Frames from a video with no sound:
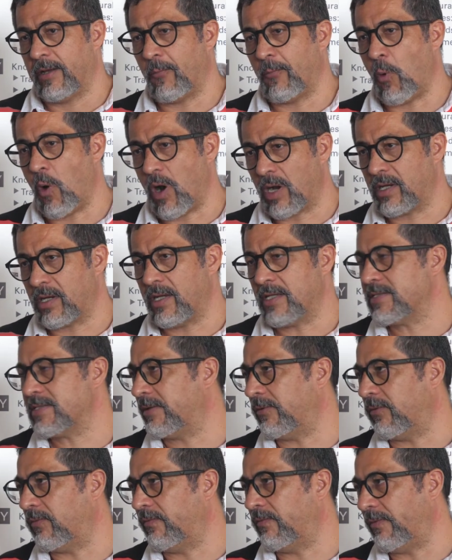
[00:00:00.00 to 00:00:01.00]
workers,
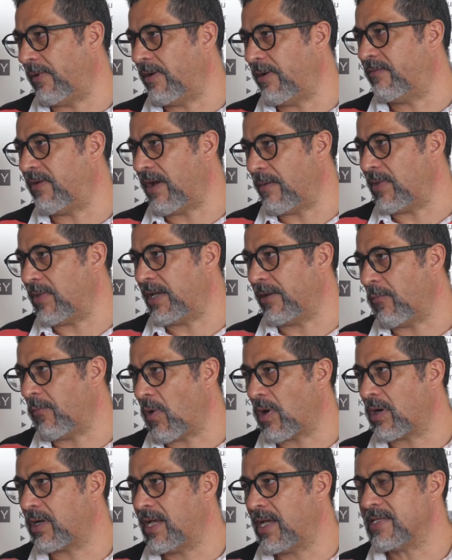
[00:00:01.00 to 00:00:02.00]
or family
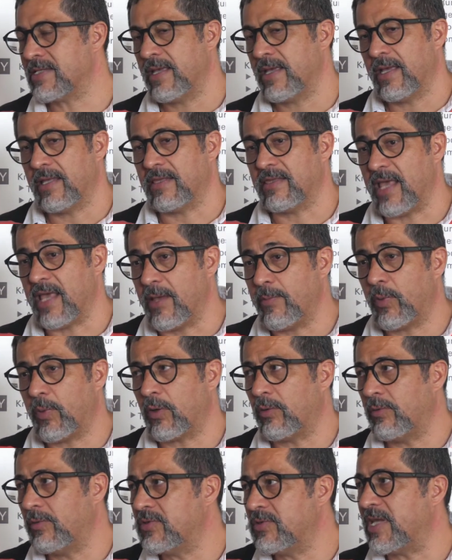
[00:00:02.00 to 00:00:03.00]
workers, they
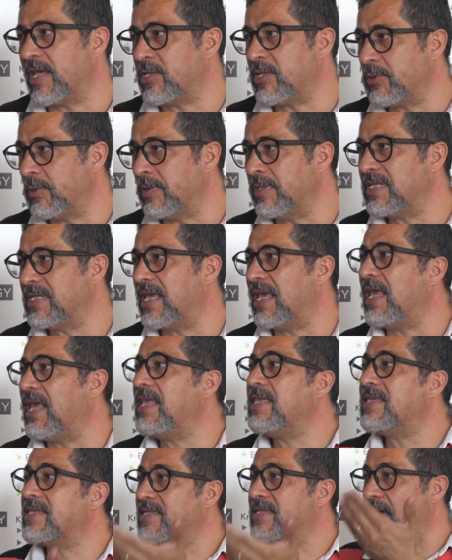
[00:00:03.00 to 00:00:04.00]
produce the shoes
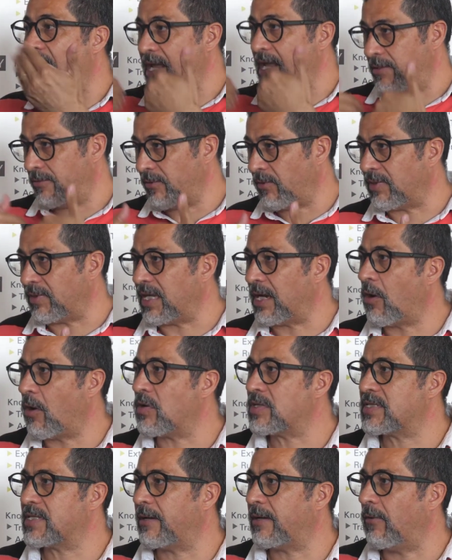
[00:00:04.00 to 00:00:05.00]
inside on the
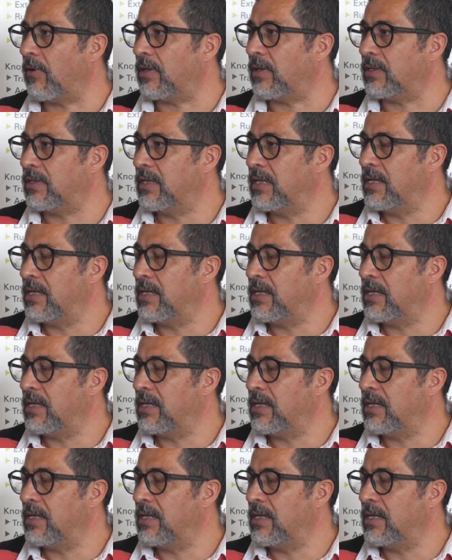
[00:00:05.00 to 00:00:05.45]
household.